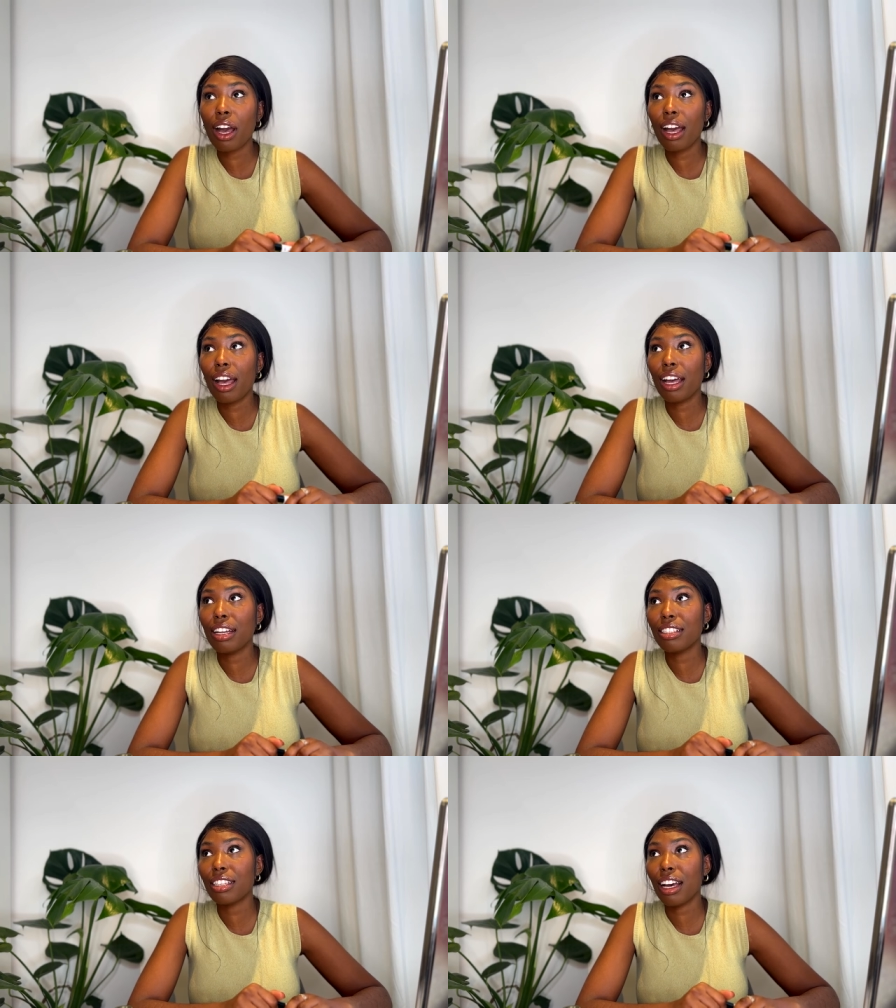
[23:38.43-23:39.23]

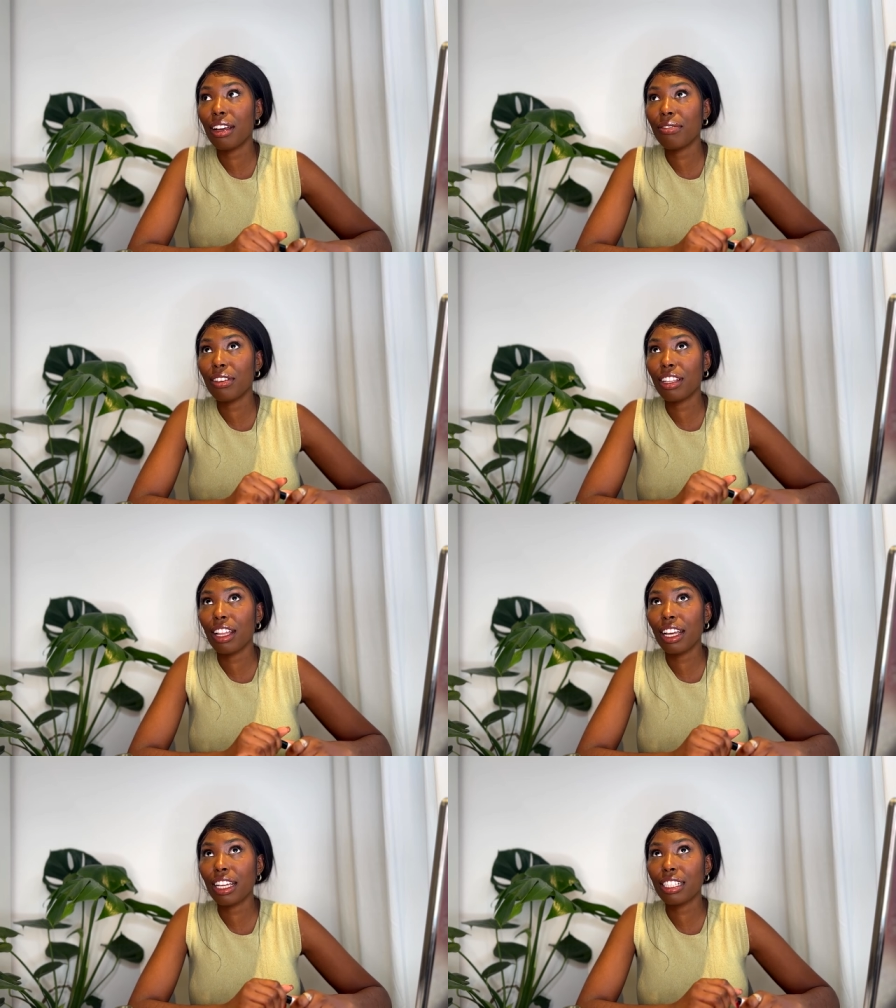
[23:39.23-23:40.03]
And I feel
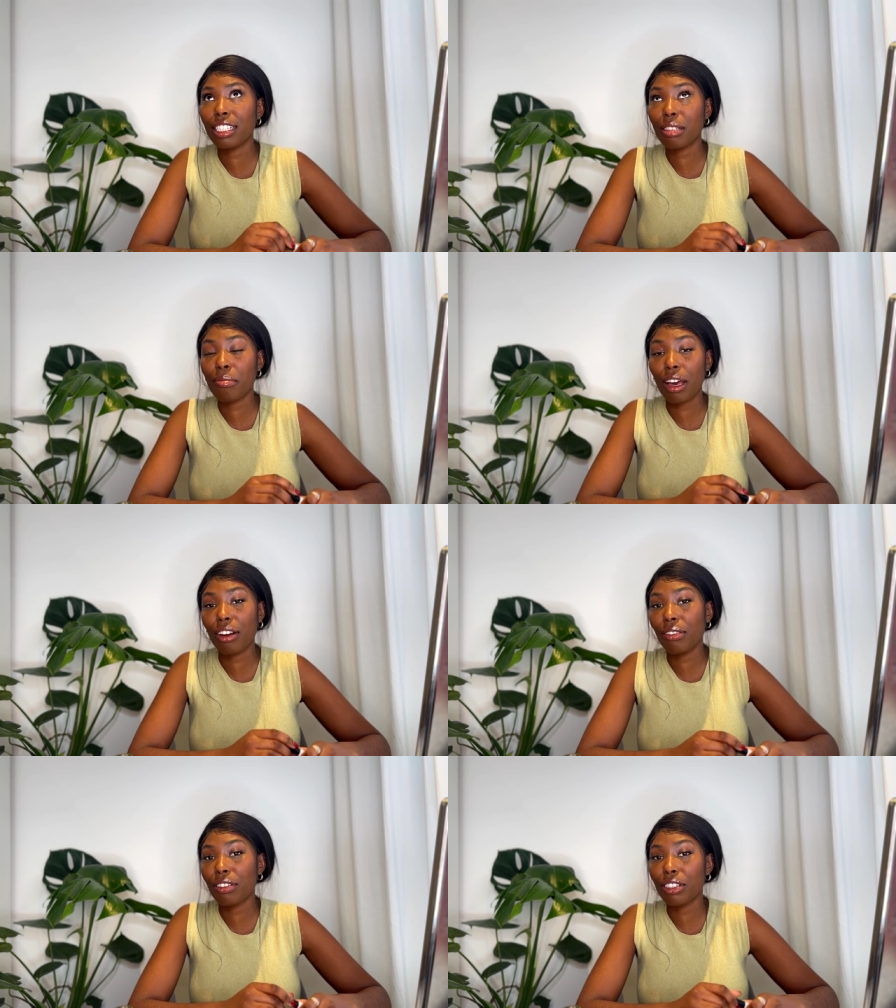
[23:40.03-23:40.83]
like it doesn't matter
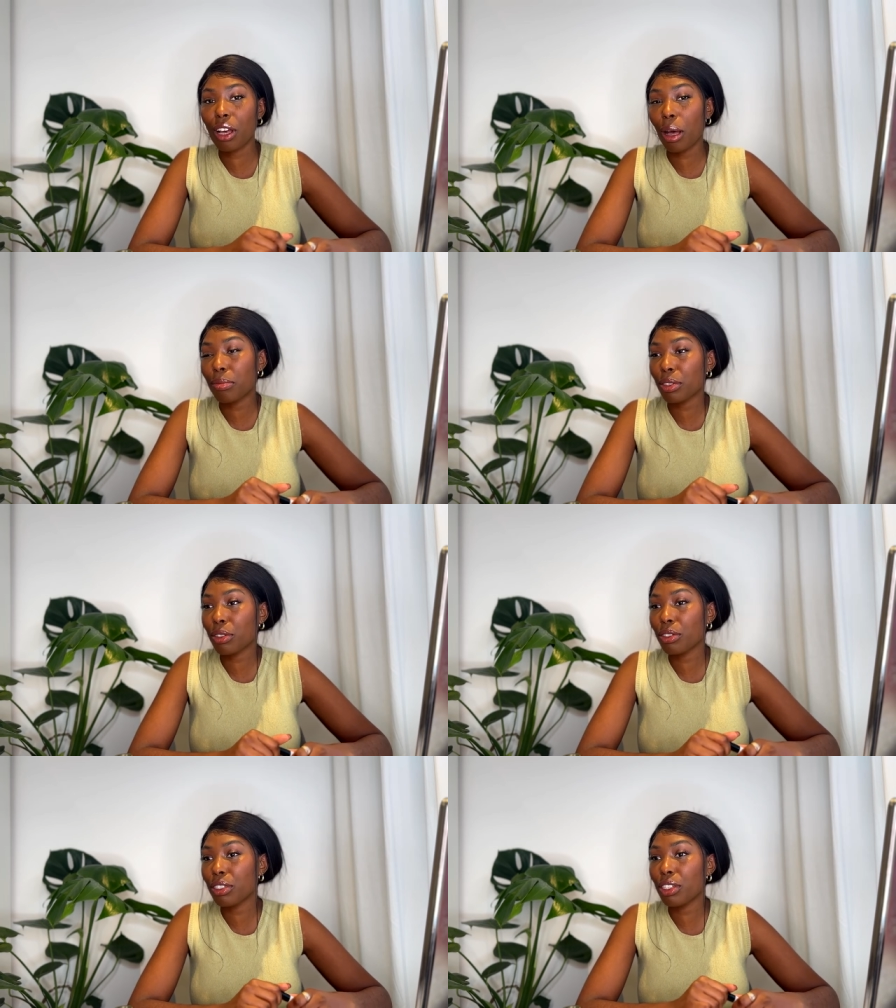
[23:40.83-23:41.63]
if there's
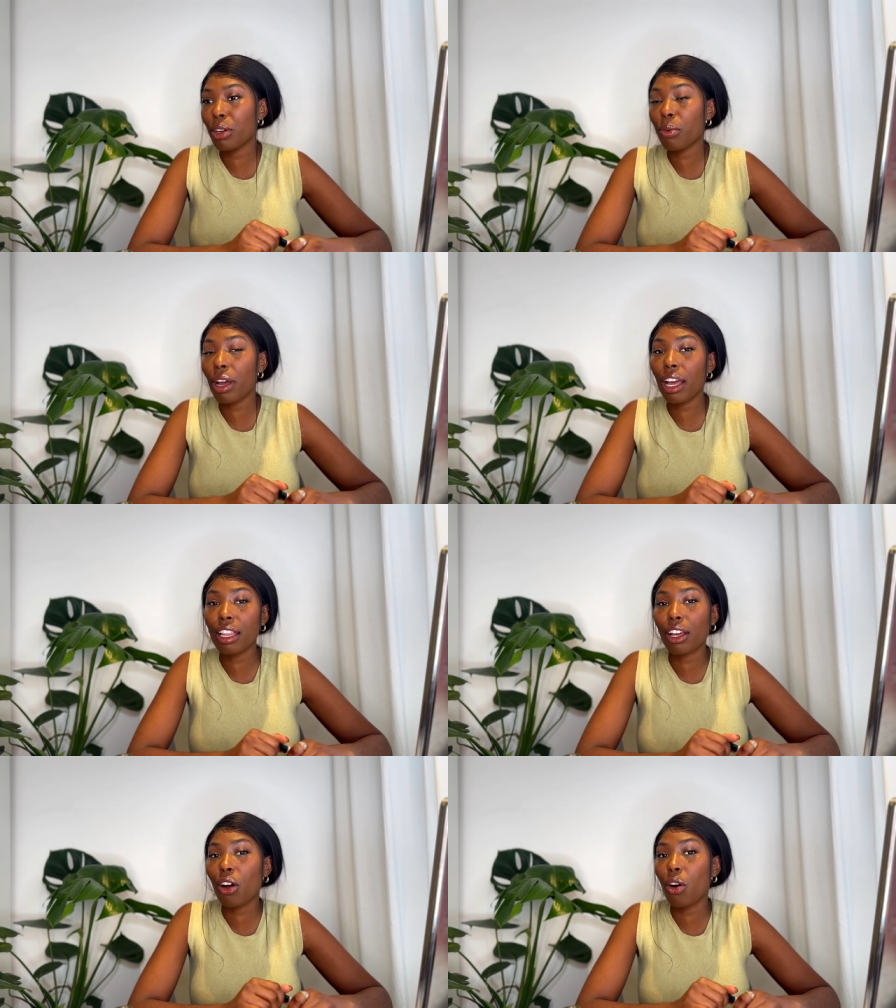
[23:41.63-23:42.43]
obstacles in your way,
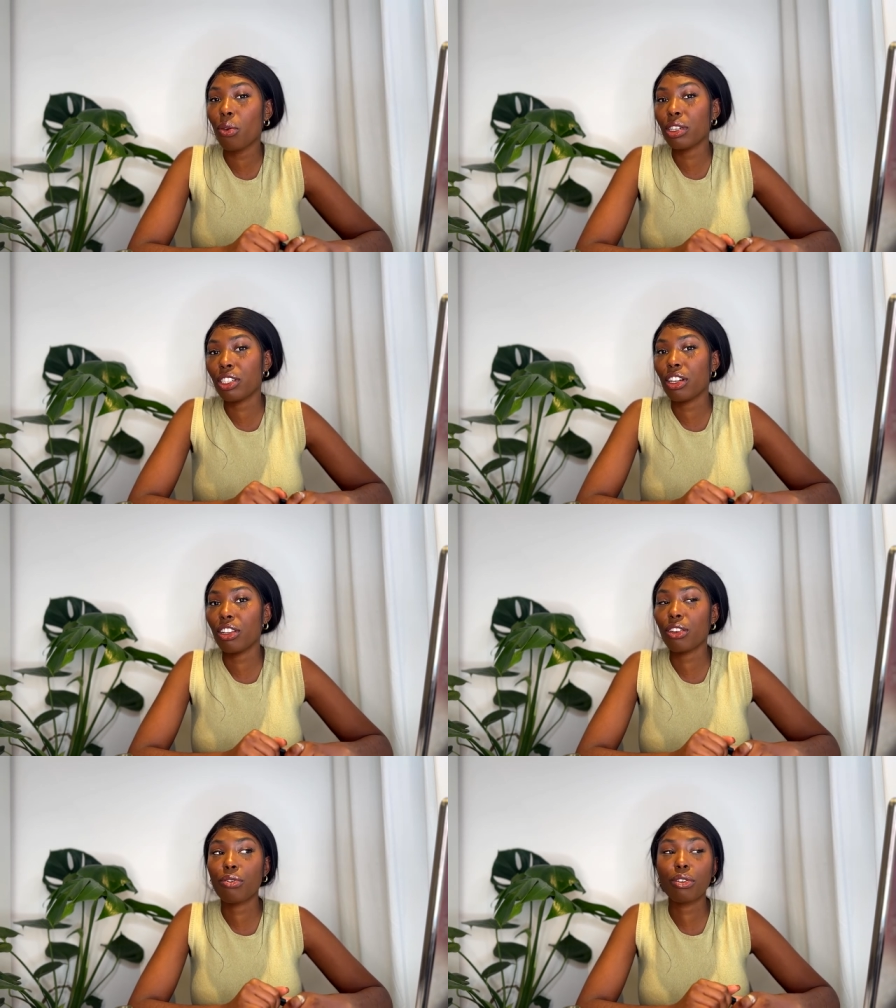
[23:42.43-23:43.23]
like always should I
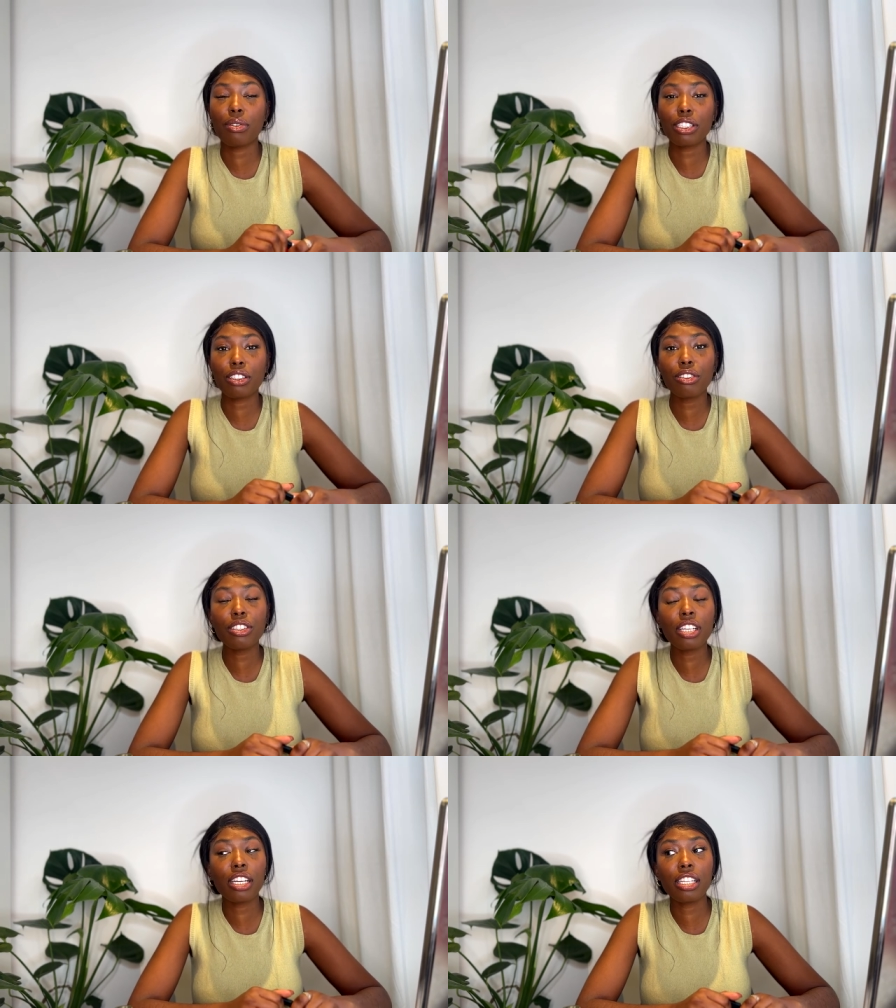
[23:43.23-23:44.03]
look for
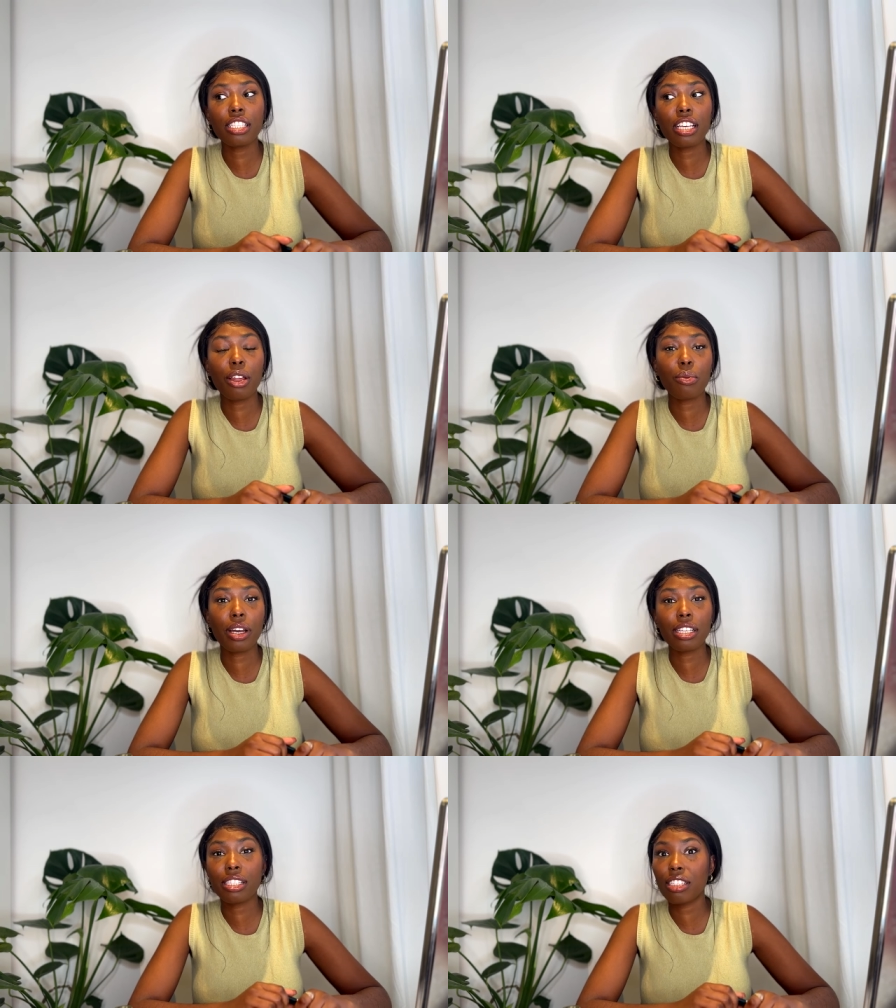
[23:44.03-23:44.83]
resolutions and
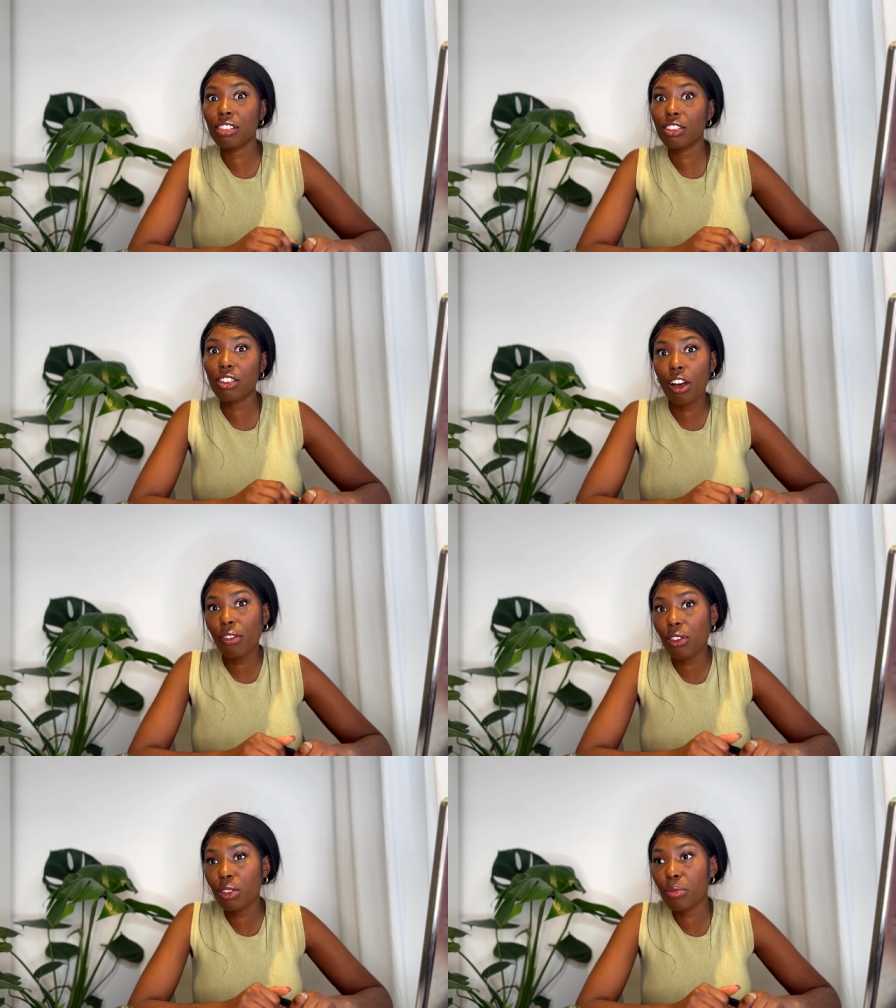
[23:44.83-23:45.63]
ways to solve
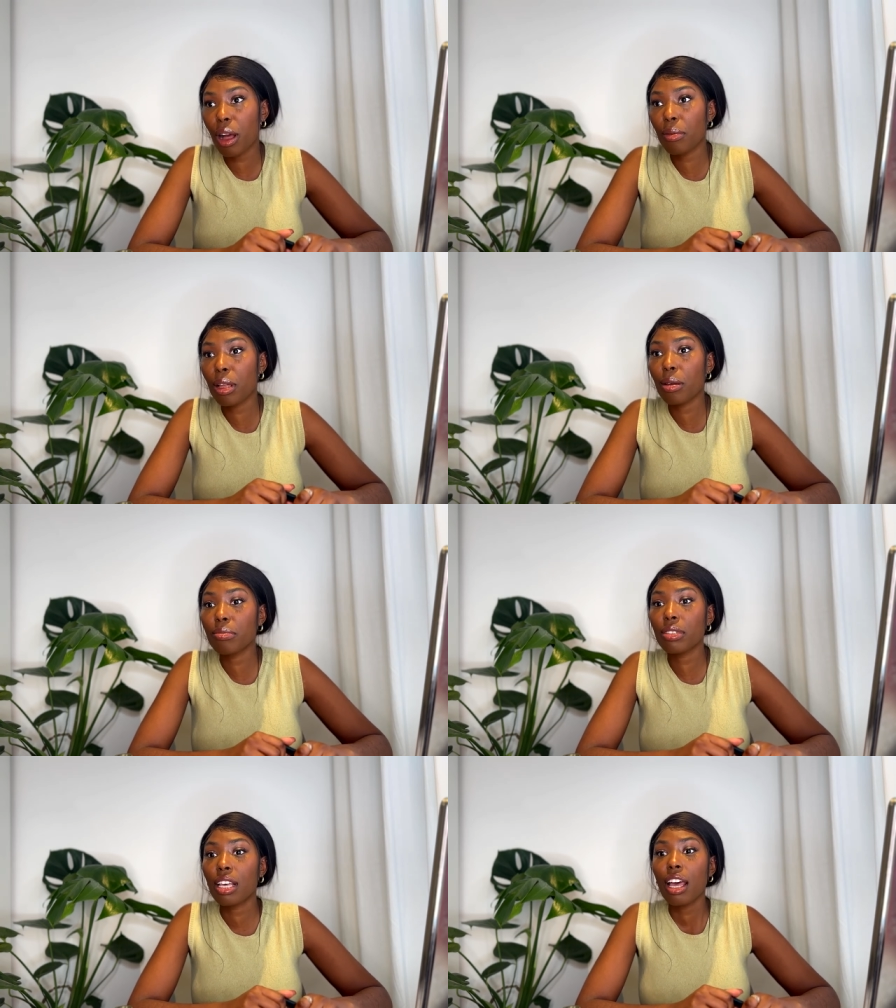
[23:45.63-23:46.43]
those
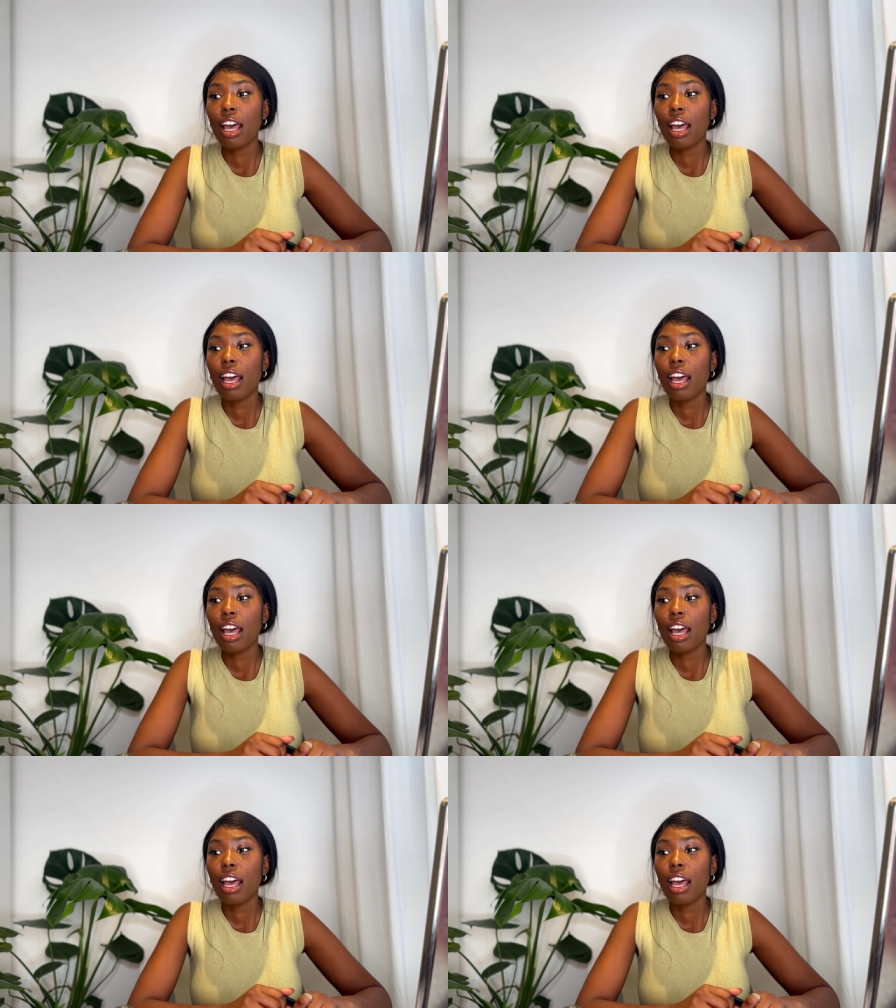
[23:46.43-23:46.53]
problems.